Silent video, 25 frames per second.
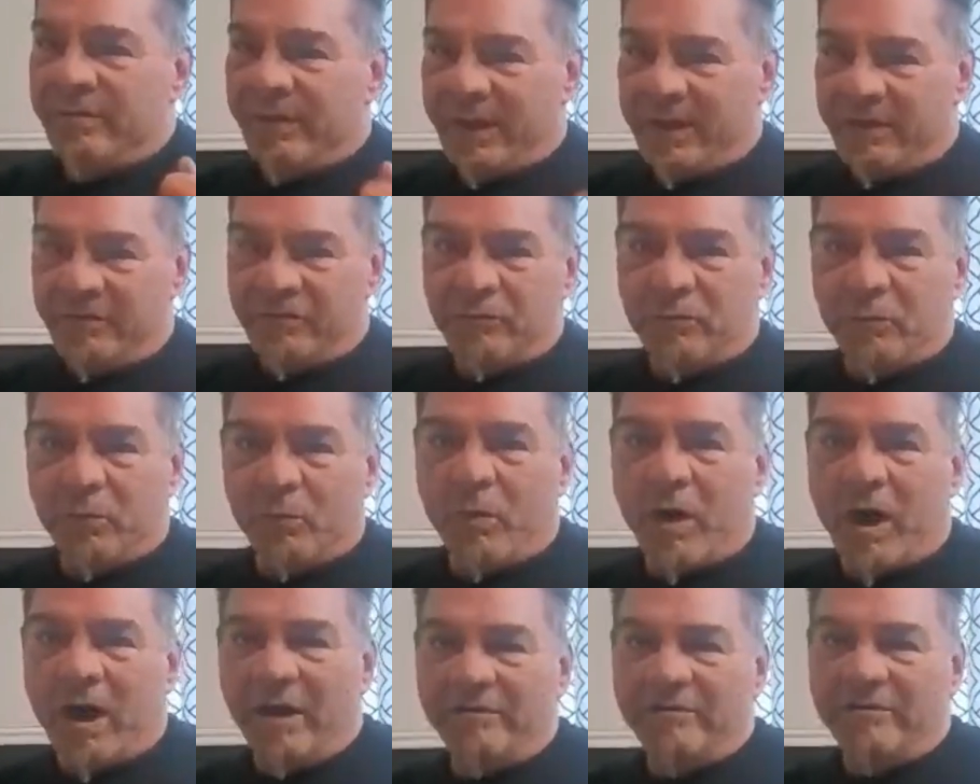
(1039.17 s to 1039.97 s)
Thanks
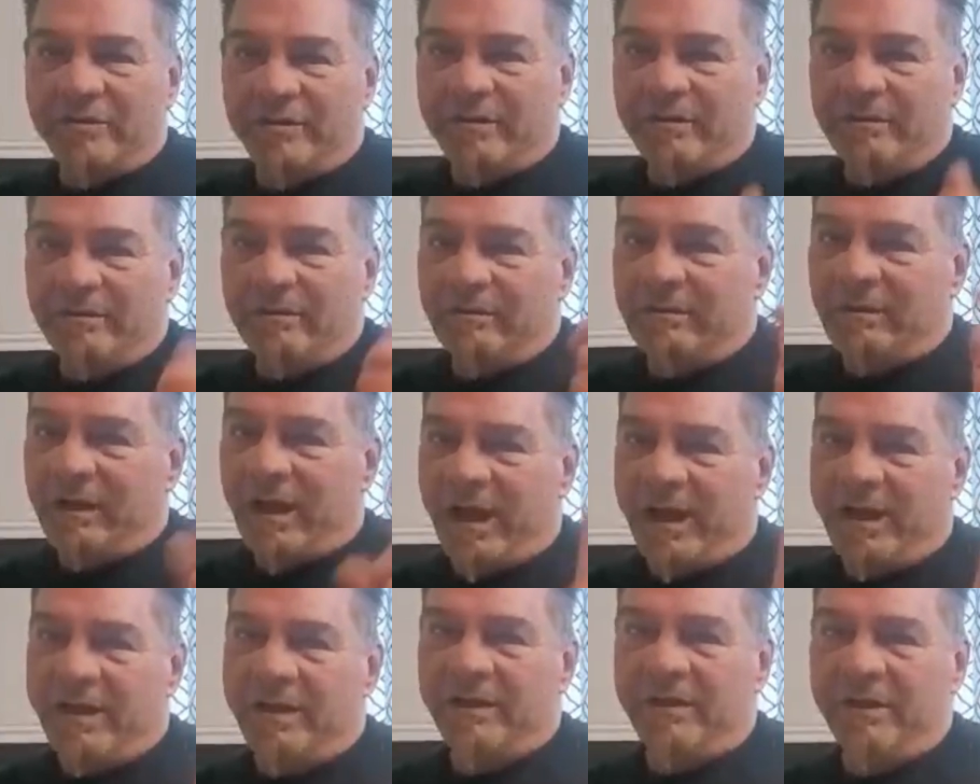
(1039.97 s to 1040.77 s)
for watching.
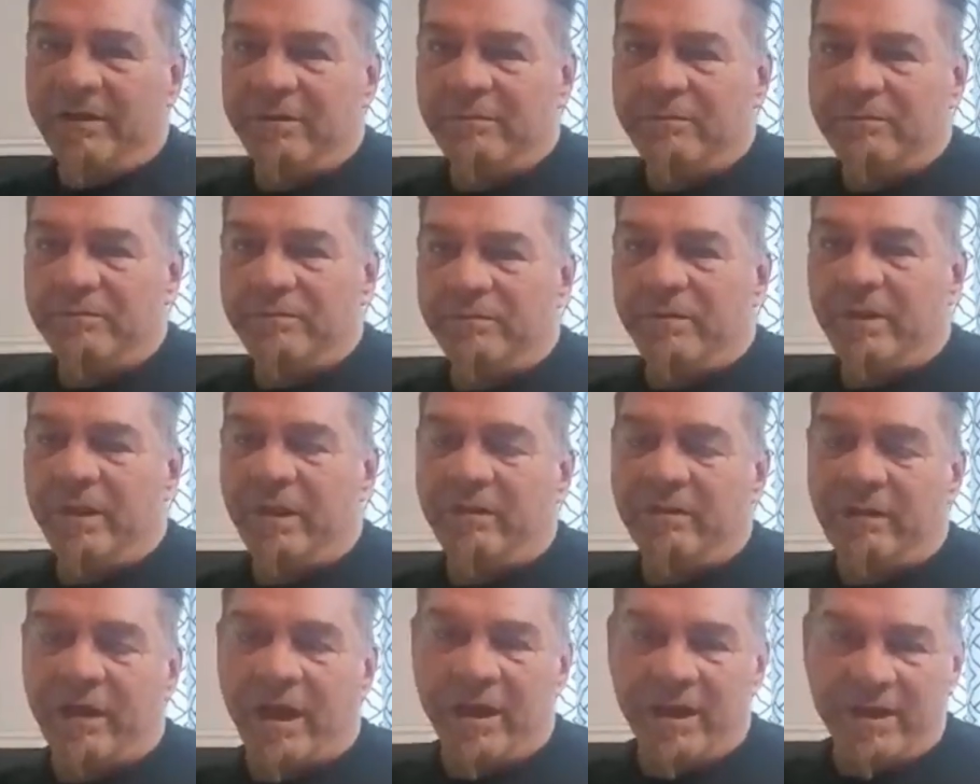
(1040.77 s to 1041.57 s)
Like
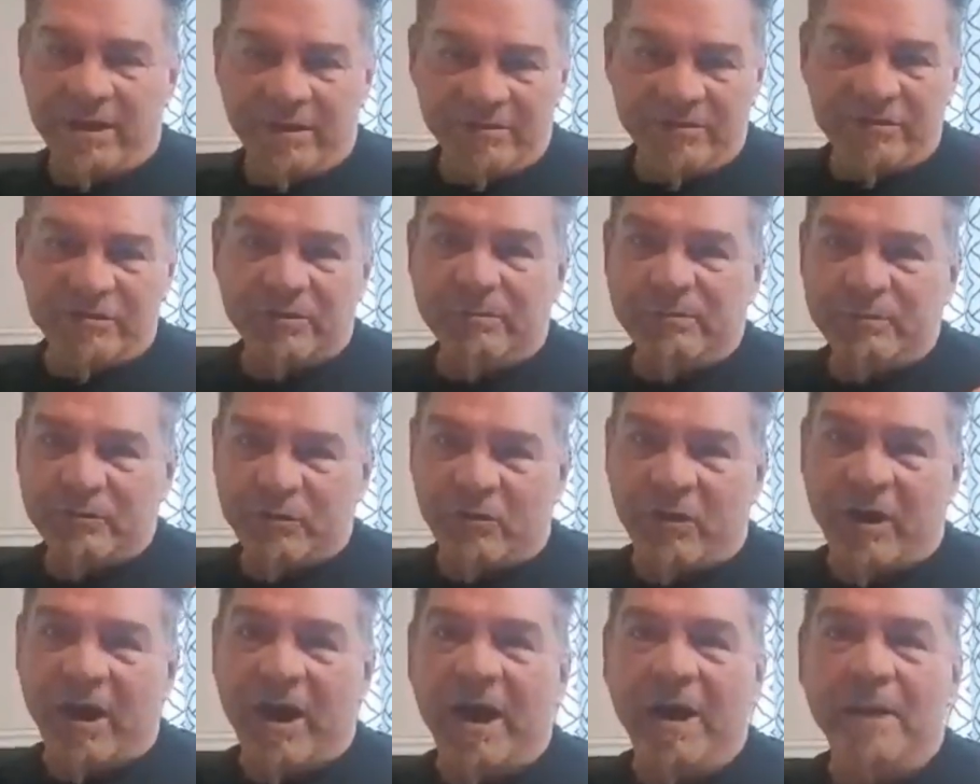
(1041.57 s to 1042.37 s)
and
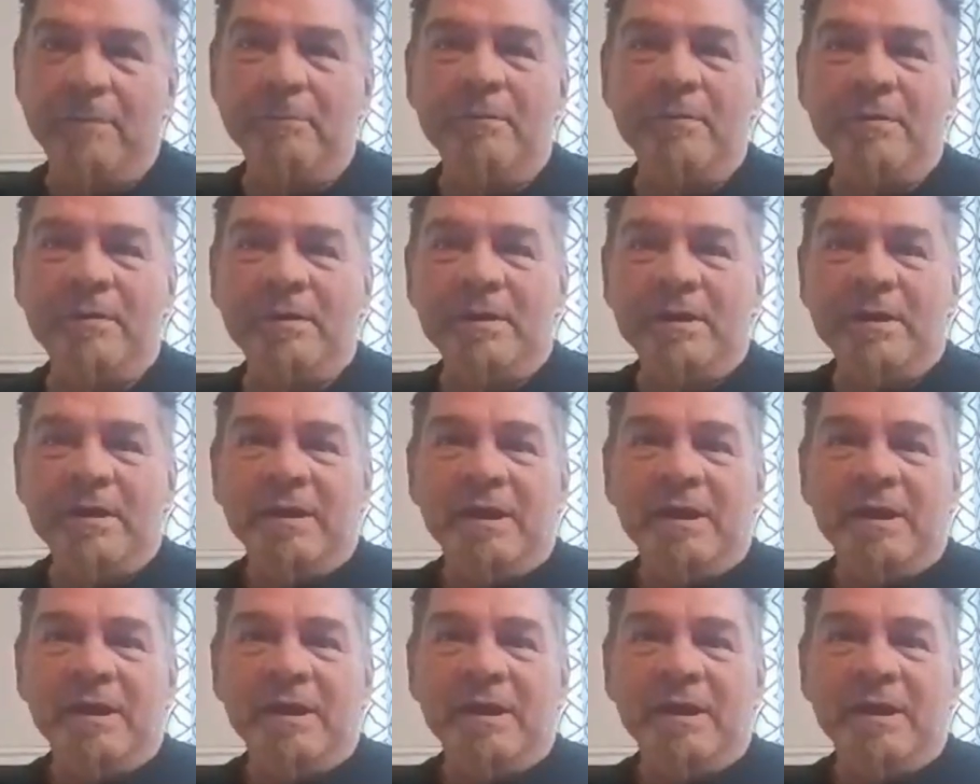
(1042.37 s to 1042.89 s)
subscribe.